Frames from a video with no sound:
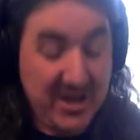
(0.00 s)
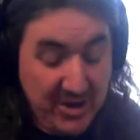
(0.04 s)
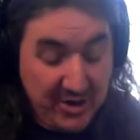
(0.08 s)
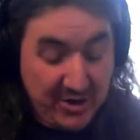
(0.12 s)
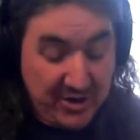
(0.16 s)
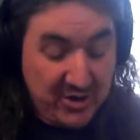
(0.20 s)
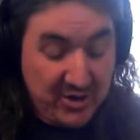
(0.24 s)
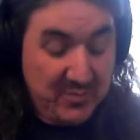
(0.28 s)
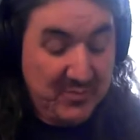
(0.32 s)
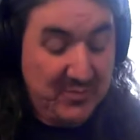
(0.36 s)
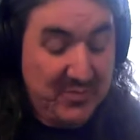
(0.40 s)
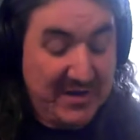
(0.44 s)

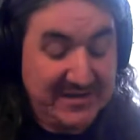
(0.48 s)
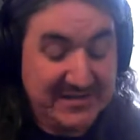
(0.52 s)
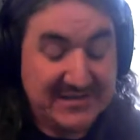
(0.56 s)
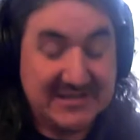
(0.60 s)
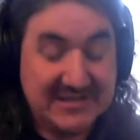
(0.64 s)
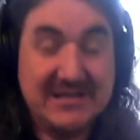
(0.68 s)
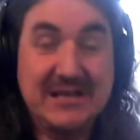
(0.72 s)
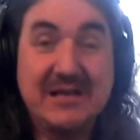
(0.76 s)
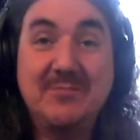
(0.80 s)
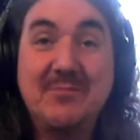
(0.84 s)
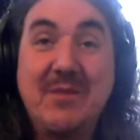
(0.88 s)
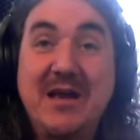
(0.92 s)
You could play
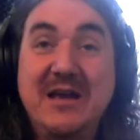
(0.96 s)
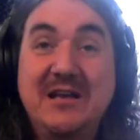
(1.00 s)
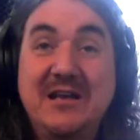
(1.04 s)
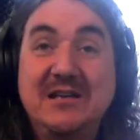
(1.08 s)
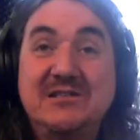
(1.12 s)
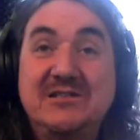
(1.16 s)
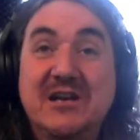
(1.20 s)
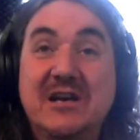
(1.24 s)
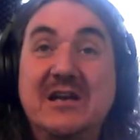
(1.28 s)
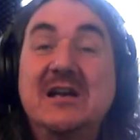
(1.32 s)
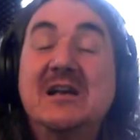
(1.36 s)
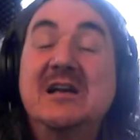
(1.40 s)
C
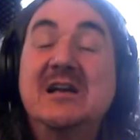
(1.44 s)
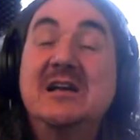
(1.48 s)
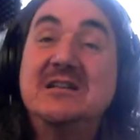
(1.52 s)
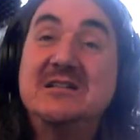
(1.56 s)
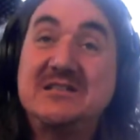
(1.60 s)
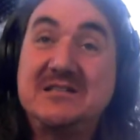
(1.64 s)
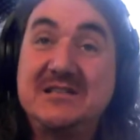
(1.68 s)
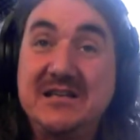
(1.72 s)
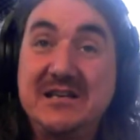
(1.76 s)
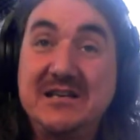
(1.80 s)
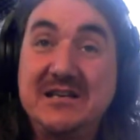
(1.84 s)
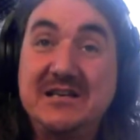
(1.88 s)
major,
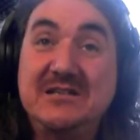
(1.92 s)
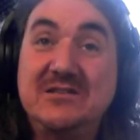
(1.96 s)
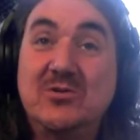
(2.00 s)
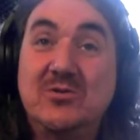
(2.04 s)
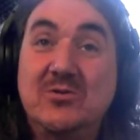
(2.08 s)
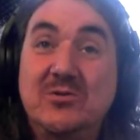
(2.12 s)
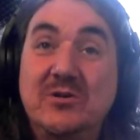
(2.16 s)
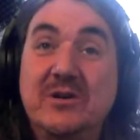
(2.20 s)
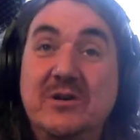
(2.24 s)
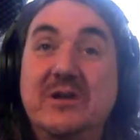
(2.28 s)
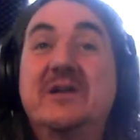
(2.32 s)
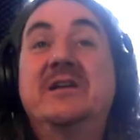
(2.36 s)
C
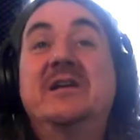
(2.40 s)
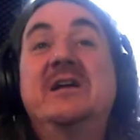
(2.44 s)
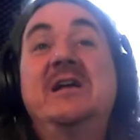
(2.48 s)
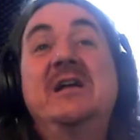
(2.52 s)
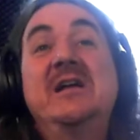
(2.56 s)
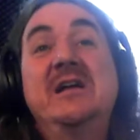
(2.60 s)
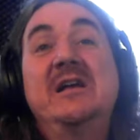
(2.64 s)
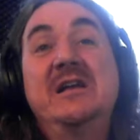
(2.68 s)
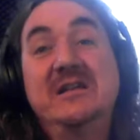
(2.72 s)
Dorian,